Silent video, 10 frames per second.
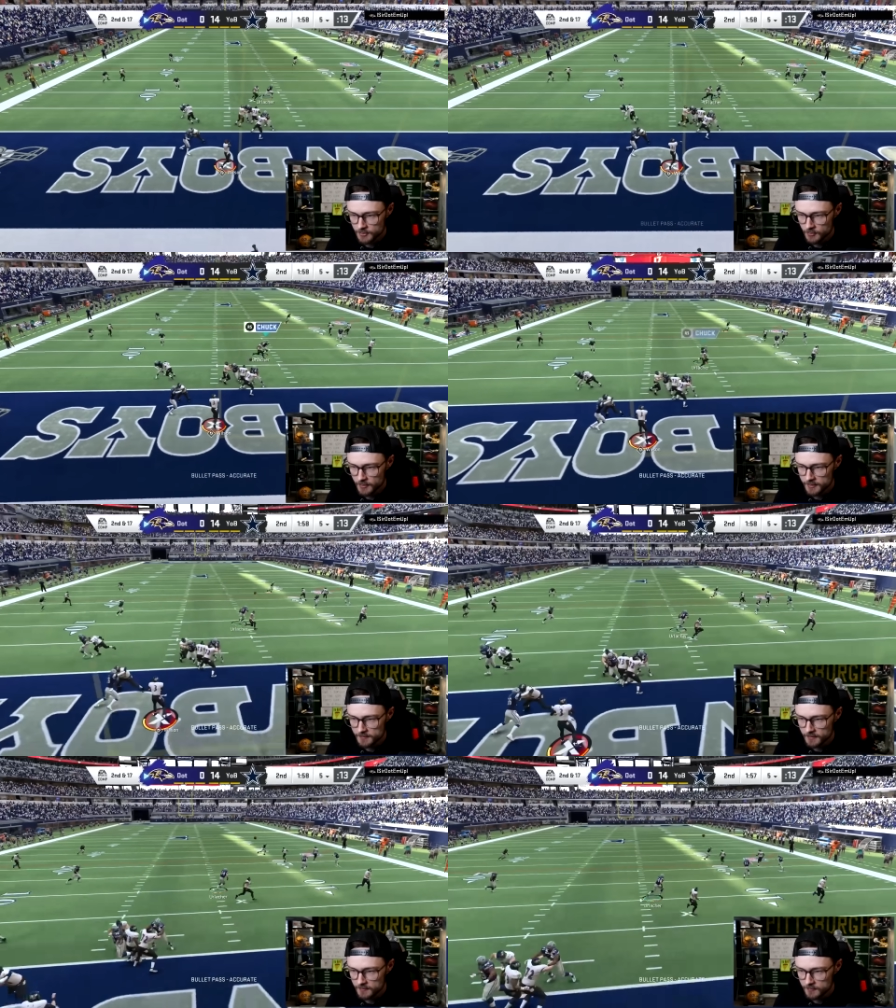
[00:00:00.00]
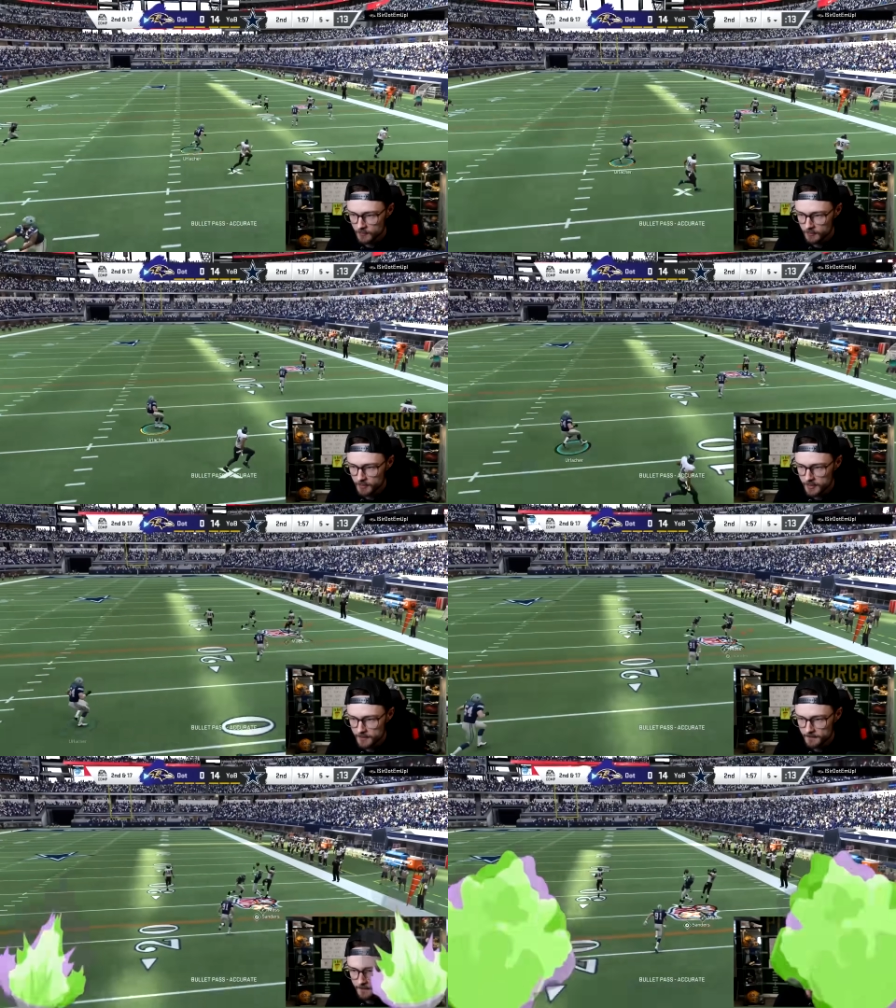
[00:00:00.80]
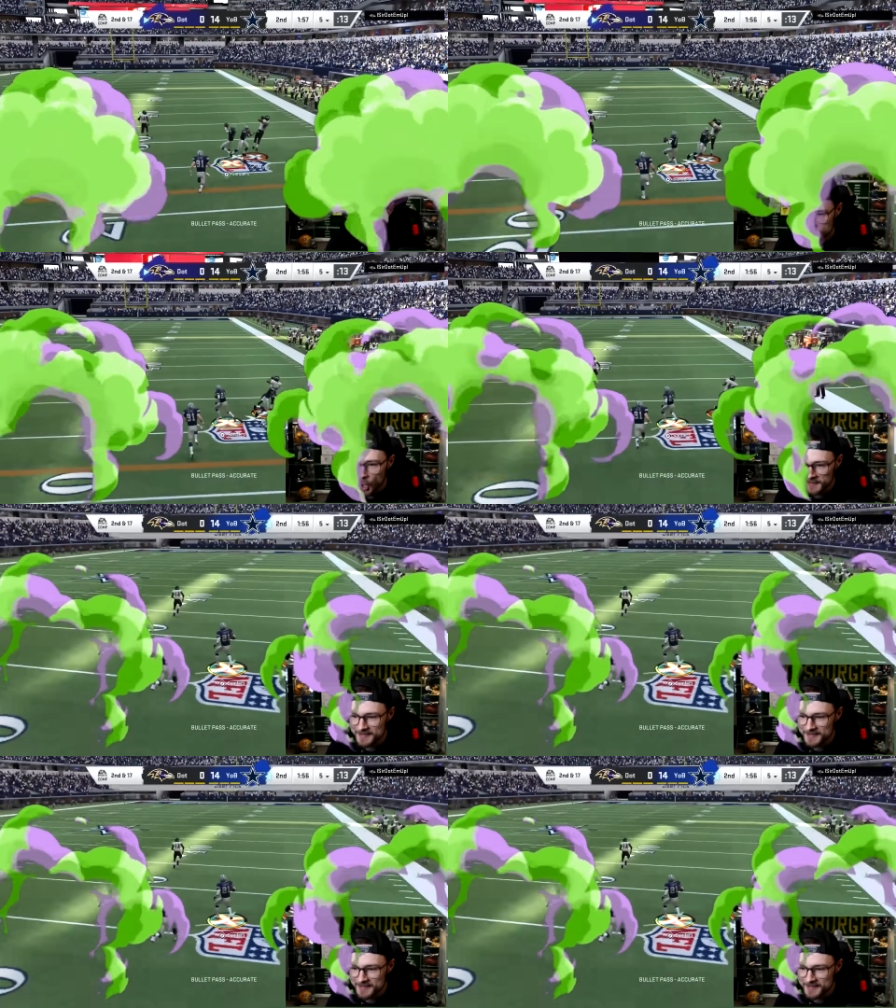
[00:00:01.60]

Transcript: You really expect this to work, buddy? On